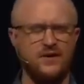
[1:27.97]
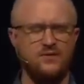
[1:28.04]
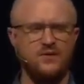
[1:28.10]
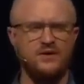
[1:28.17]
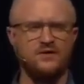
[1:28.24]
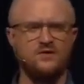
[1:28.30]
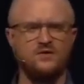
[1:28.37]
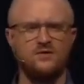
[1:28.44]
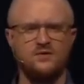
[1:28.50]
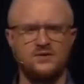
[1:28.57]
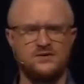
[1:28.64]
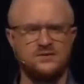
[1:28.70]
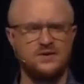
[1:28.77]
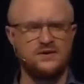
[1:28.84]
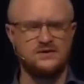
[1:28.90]
But one of the cool
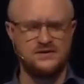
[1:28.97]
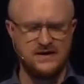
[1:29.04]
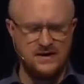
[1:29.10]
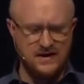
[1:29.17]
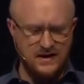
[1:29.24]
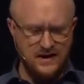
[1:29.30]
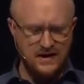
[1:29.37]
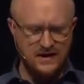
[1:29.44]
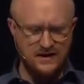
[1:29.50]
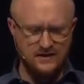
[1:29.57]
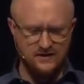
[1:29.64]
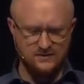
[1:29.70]
ones was uh,